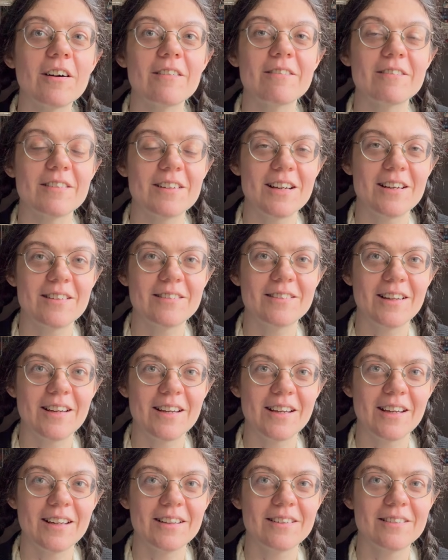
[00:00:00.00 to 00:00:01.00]
of an
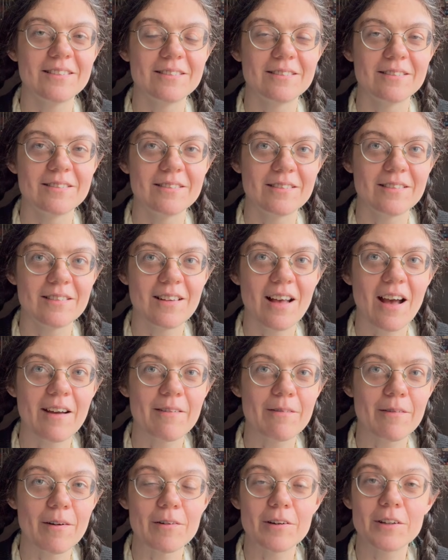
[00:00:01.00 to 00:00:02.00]
outline. I
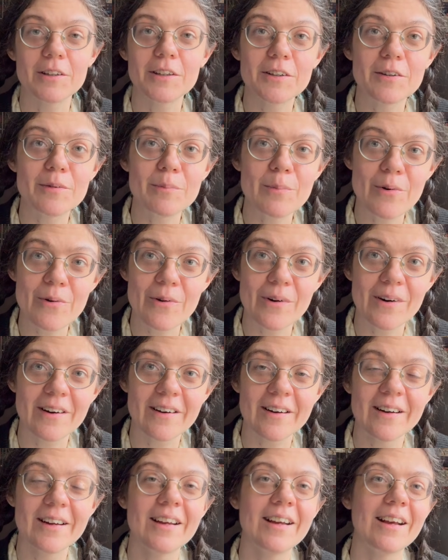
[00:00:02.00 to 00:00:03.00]
wrote a little
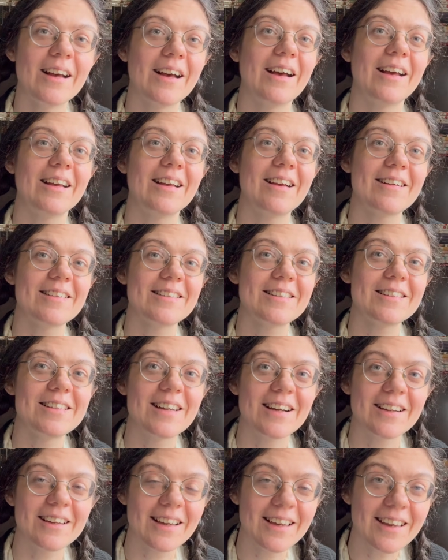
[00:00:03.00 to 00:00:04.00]
more. I got
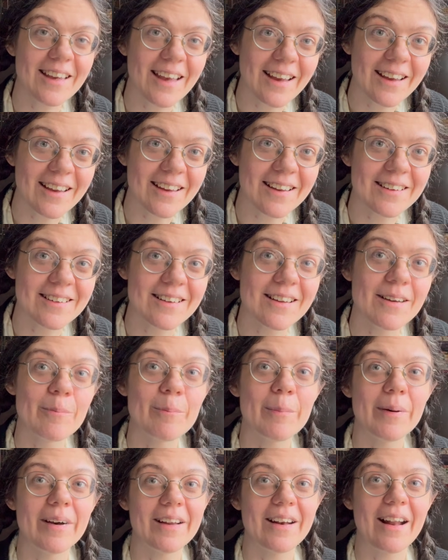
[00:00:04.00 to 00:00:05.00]
stuck again,
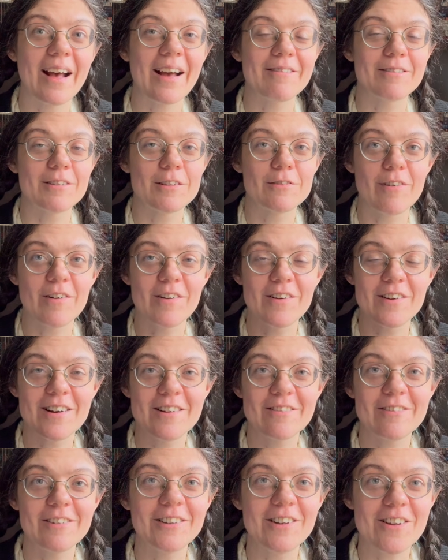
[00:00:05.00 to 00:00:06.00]
but I was far
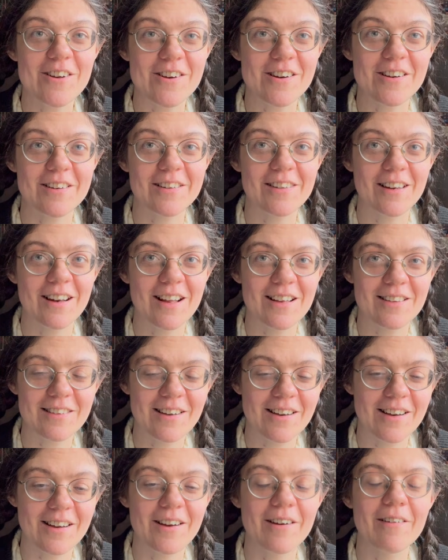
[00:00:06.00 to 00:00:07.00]
enough along that I
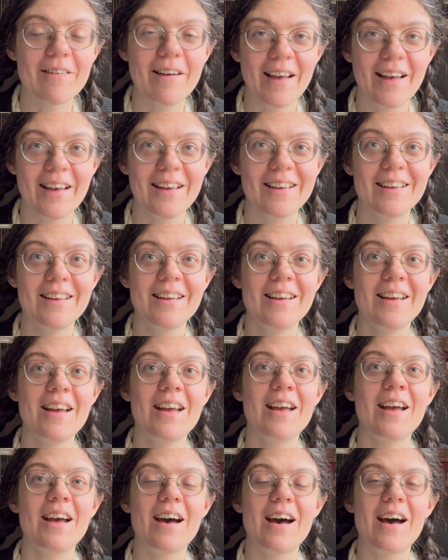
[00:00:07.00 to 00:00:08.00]
thought, okay,
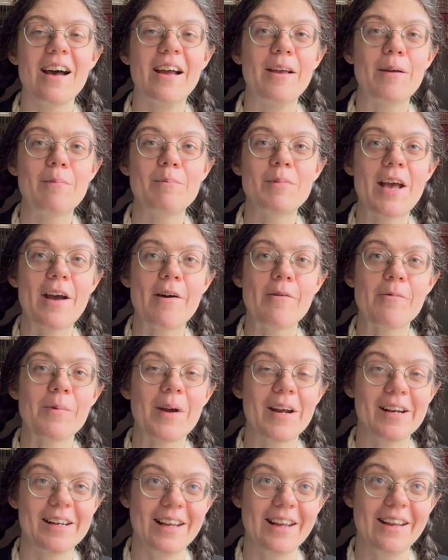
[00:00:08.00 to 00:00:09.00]
I am now
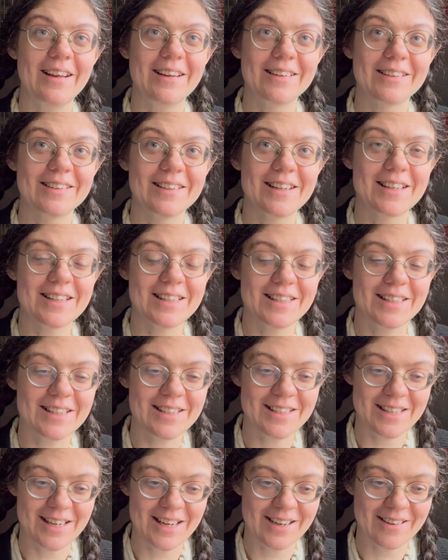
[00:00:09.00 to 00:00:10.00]
ready to sit
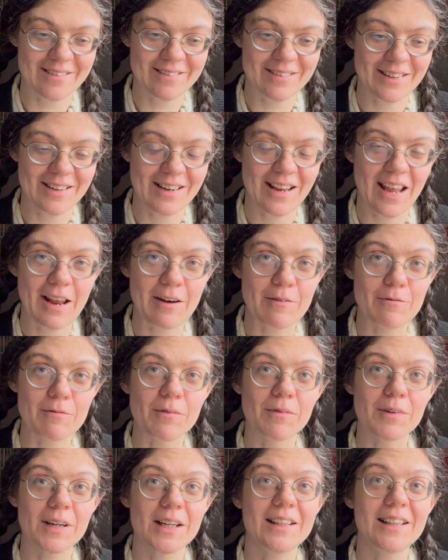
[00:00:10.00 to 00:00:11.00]
down
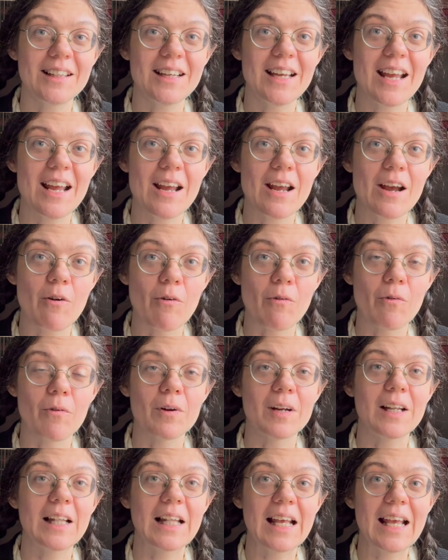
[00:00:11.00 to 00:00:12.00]
and really,
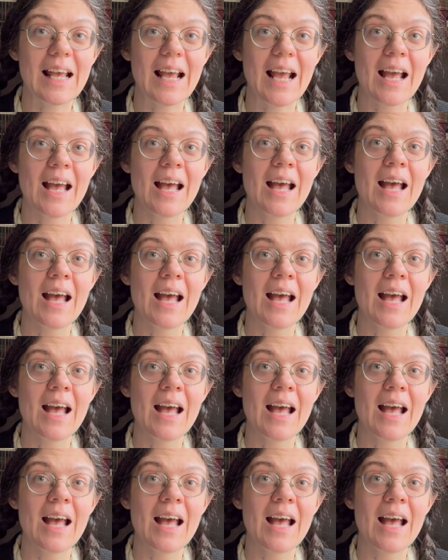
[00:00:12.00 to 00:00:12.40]
really